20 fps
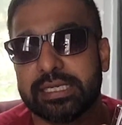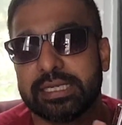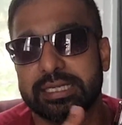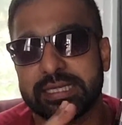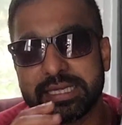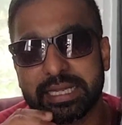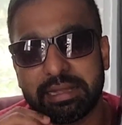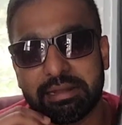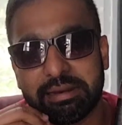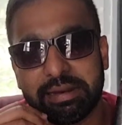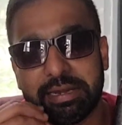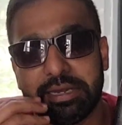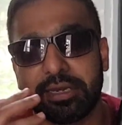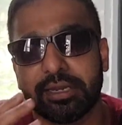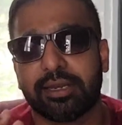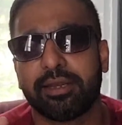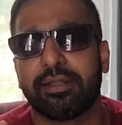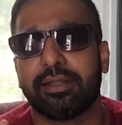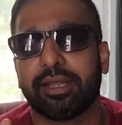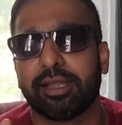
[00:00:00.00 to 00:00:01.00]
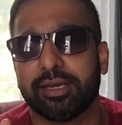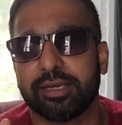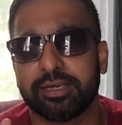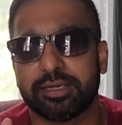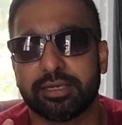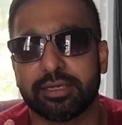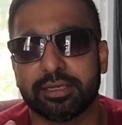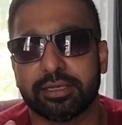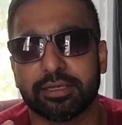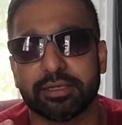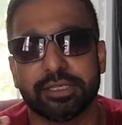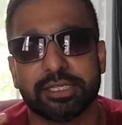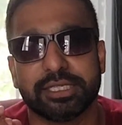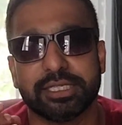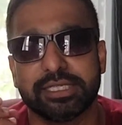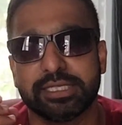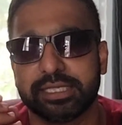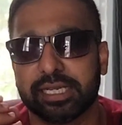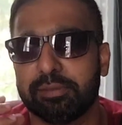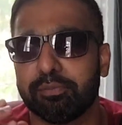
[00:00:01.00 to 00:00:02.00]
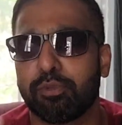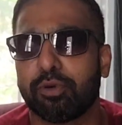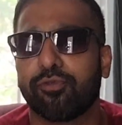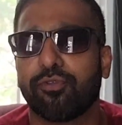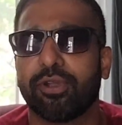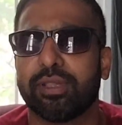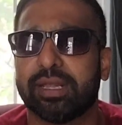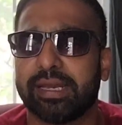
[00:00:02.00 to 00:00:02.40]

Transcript: It's created that scent profile